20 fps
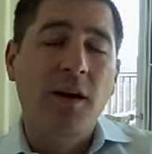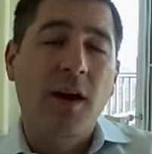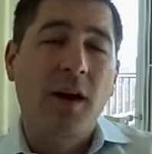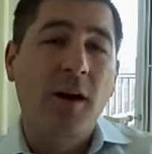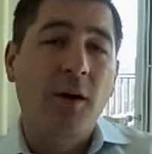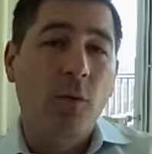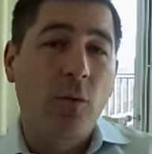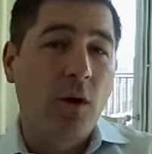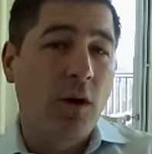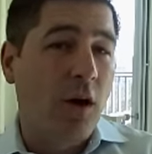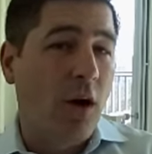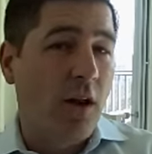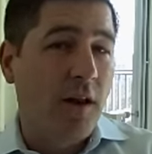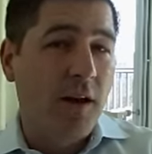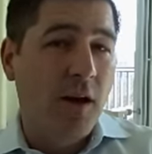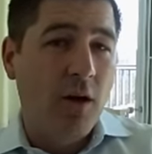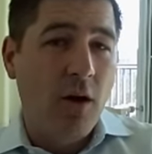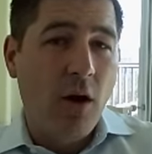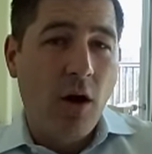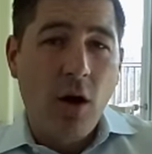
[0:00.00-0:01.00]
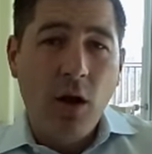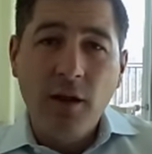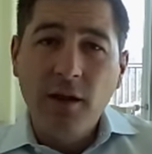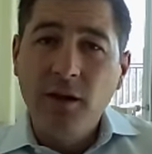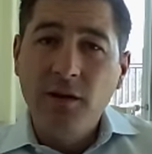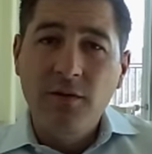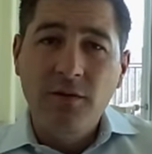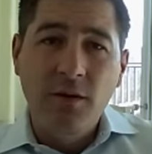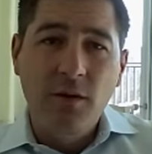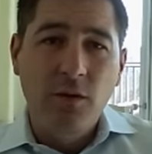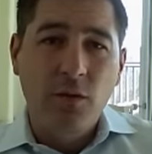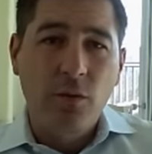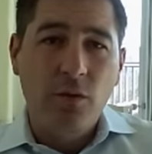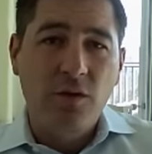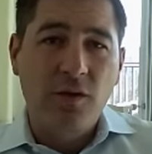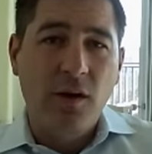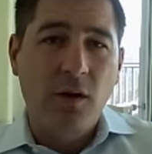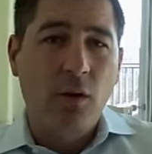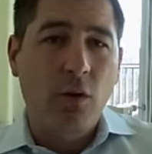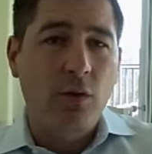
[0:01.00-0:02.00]
Uh, we're calling on all individual
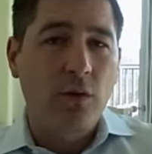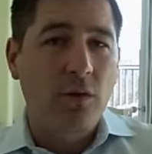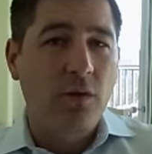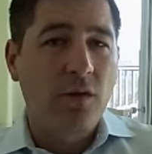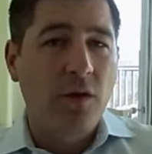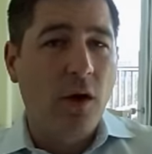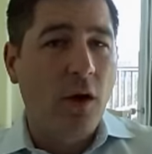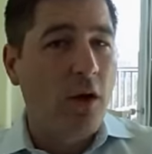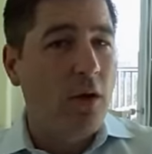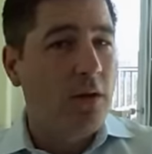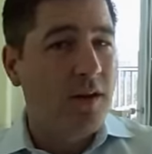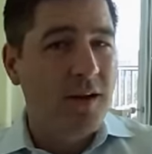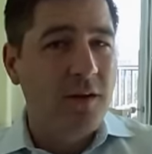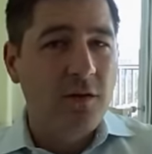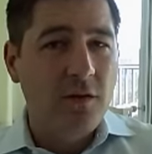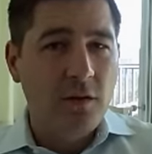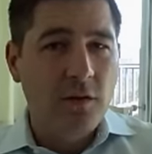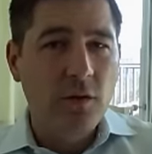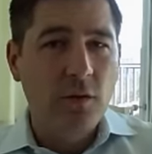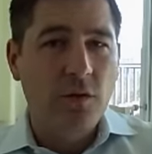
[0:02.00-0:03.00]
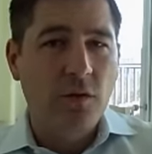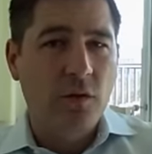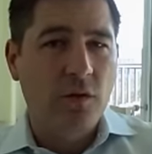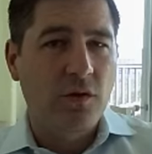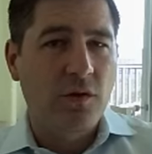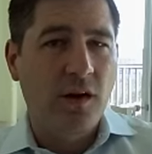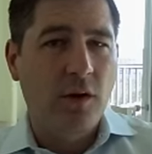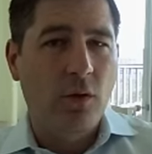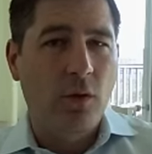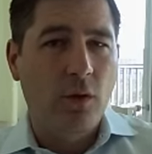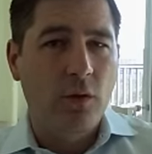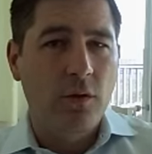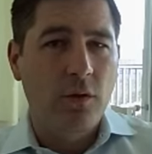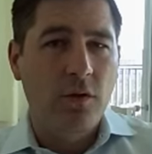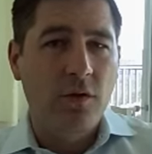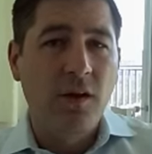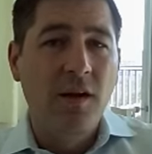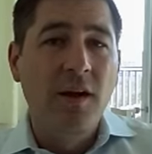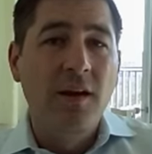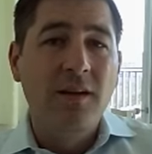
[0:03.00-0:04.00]
shareholders, all institutional
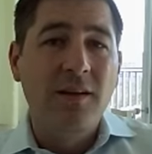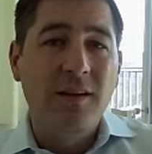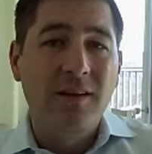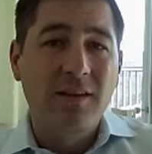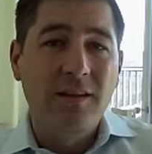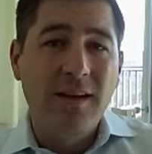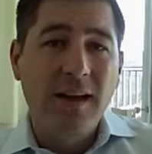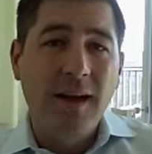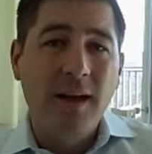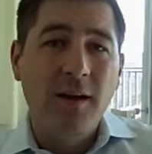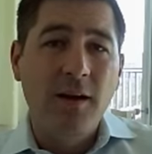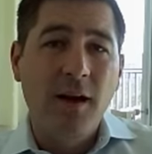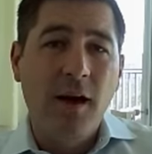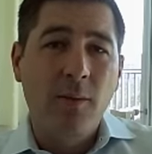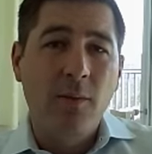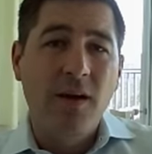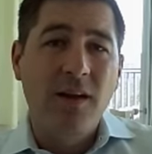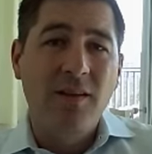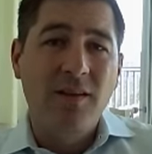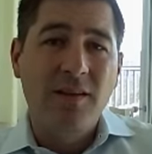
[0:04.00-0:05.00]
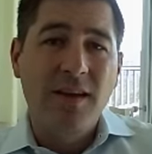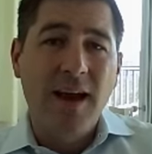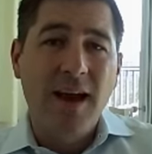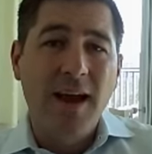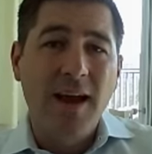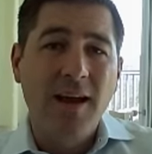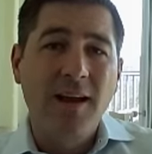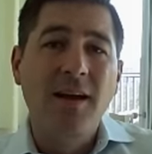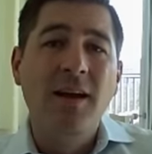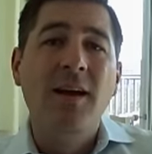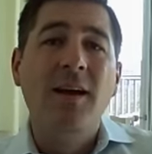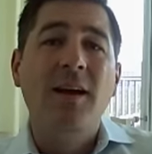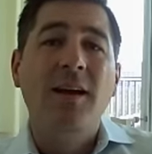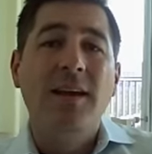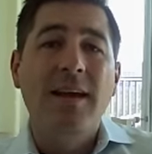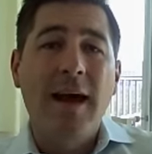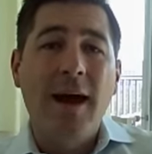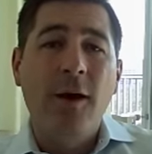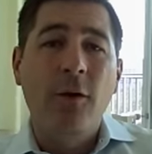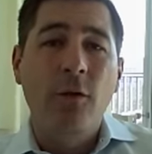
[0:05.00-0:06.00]
shareholders to stand up and say,
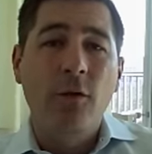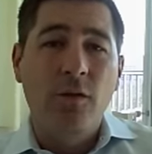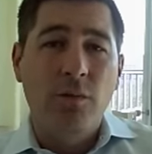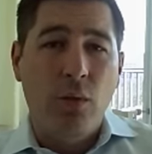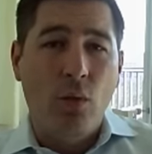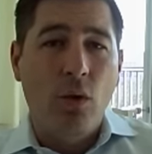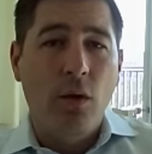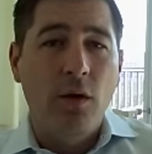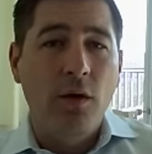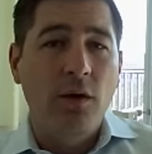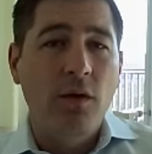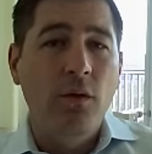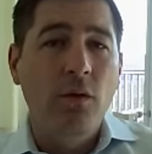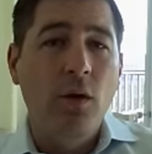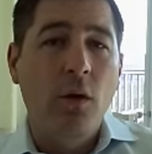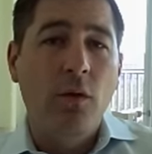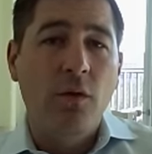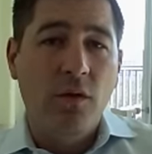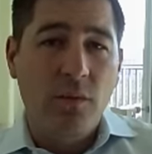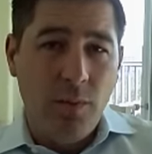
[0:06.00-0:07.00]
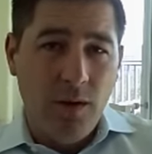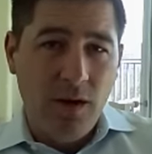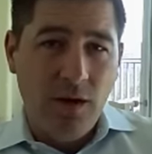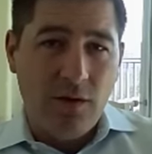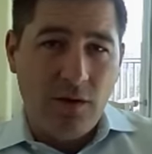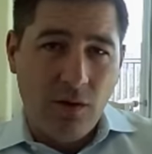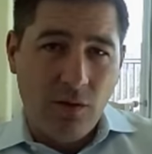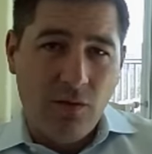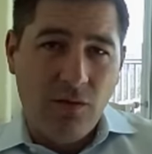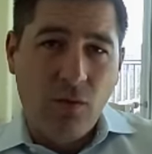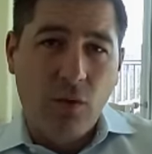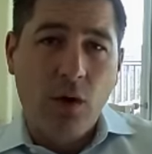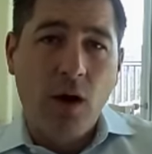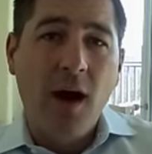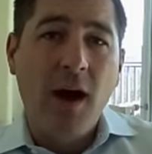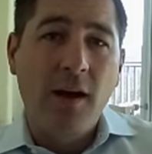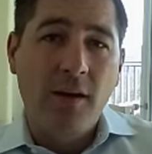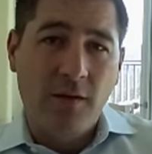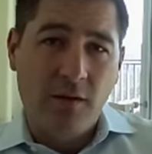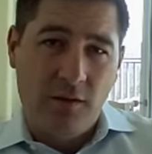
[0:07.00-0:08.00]
Yahoo's board, you don't speak for
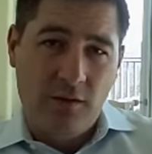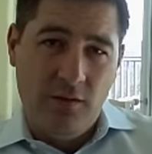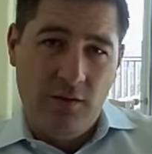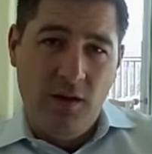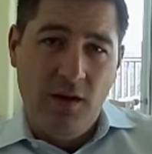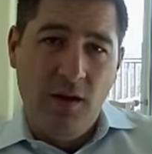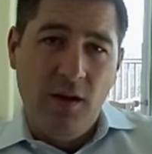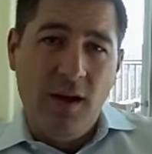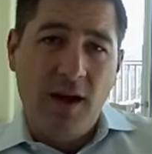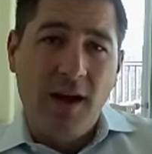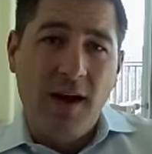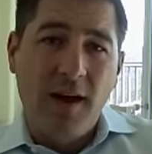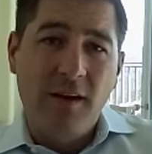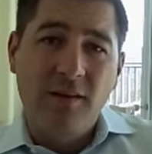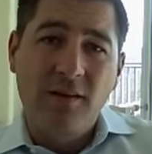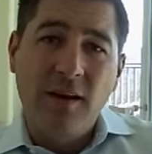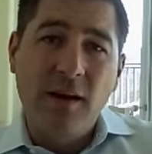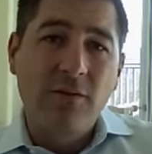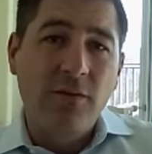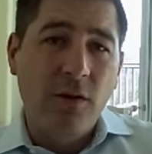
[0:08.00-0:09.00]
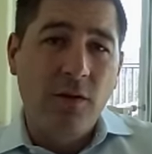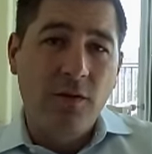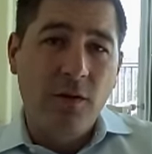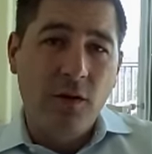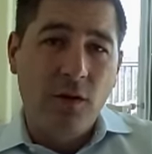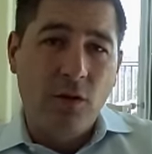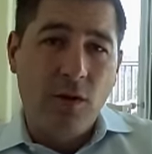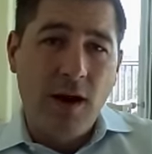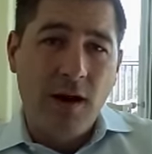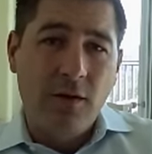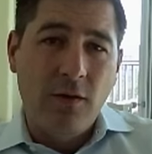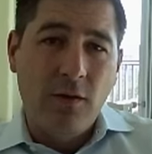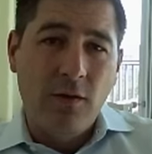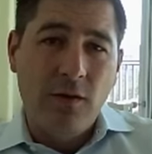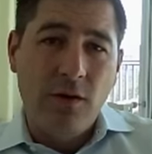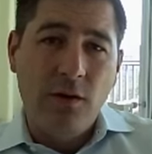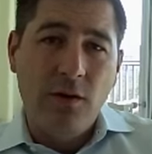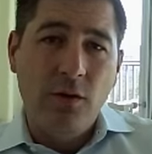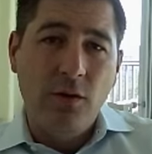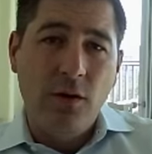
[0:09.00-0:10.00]
us. Uh, several of the
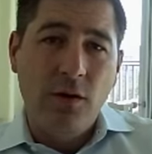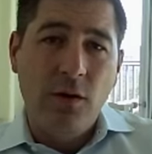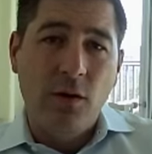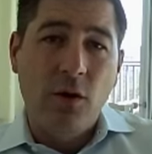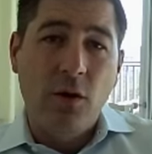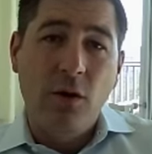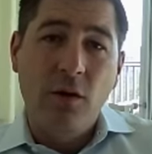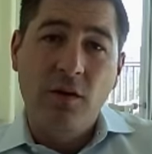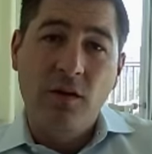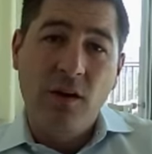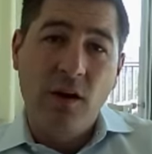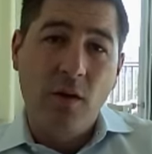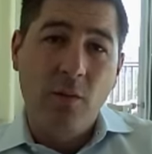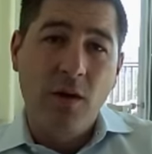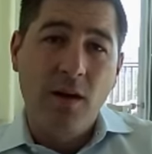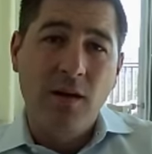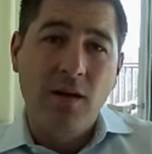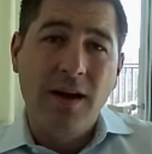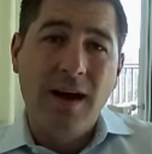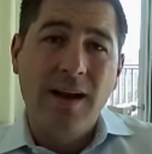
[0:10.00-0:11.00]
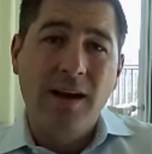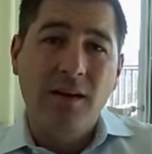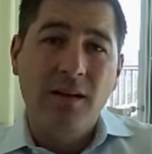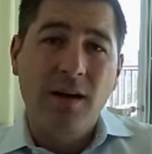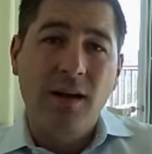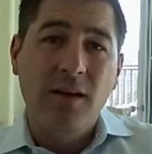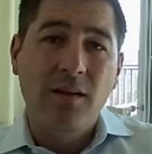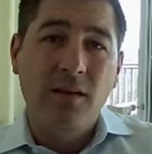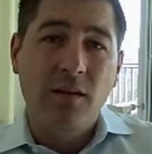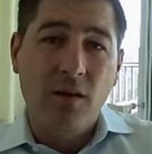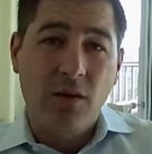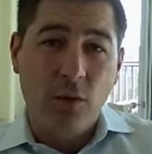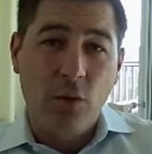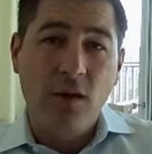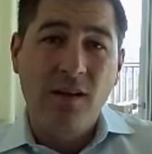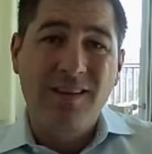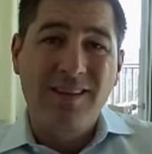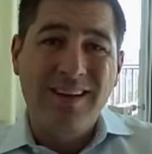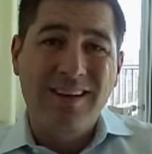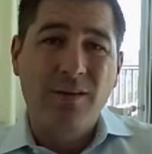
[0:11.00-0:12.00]
directors, including the current chairman, got it at
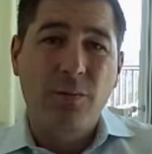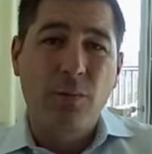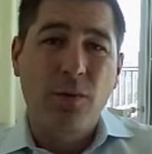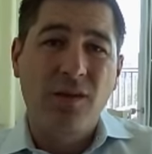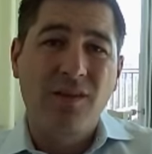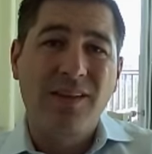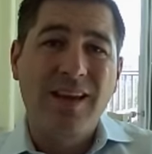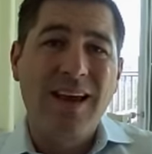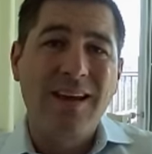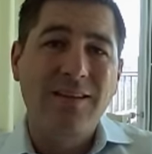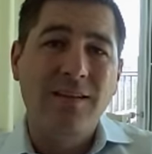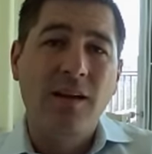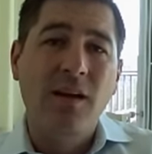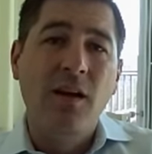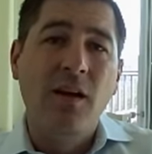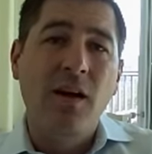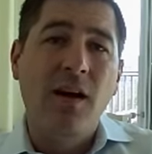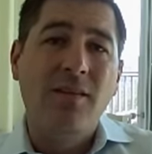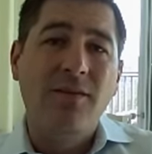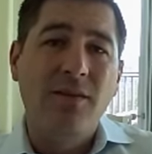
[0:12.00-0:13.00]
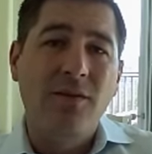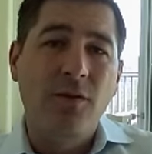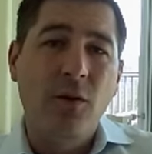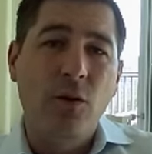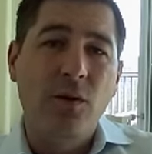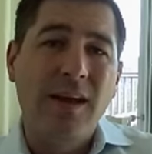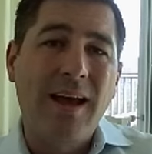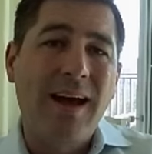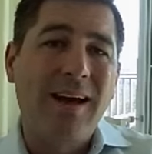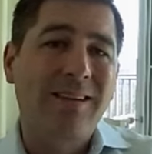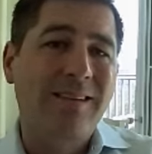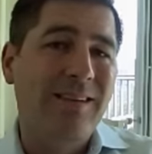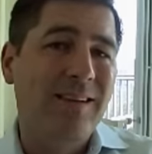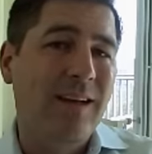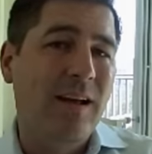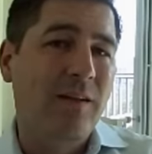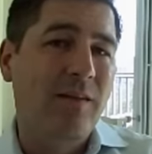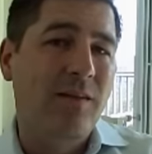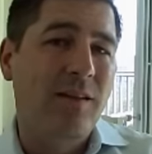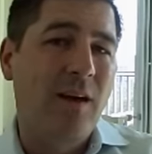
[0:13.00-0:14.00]
36% of the vote cast
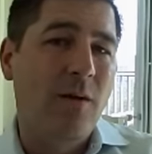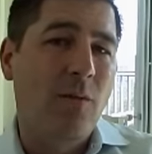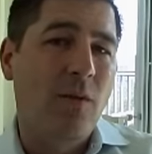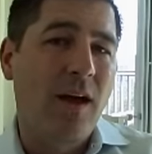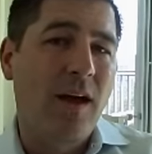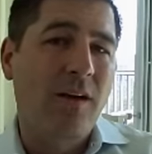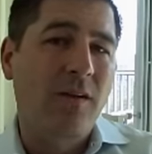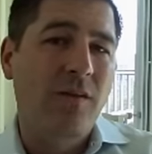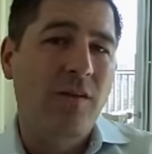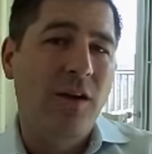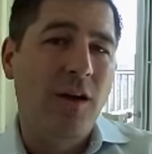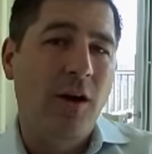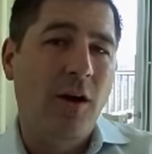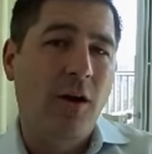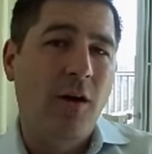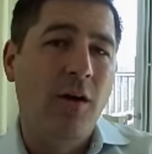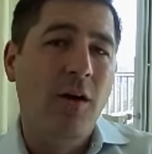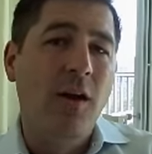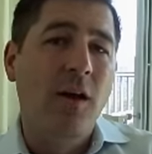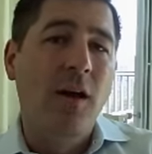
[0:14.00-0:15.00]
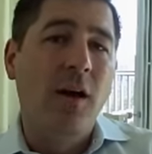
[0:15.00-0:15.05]
against them last year.